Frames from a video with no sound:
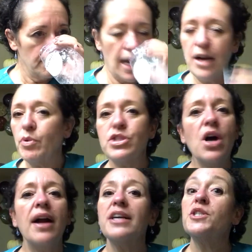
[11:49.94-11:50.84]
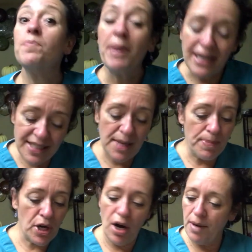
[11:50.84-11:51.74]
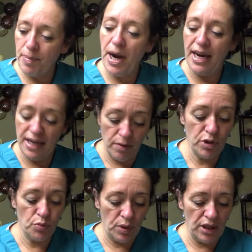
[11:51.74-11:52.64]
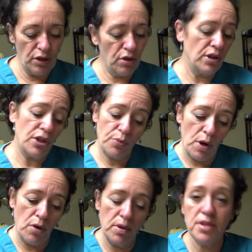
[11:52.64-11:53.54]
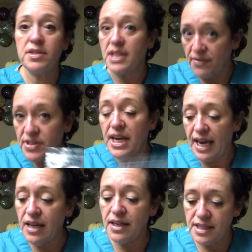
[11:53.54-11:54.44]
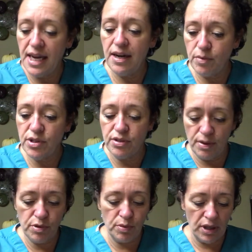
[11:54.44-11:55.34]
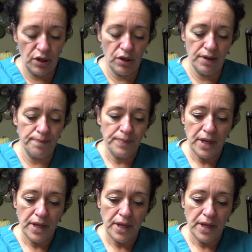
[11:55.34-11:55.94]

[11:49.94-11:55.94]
And it was not a spicy pecan pie. It was really good. The throw was 7 to 8 out of 10. It was really good.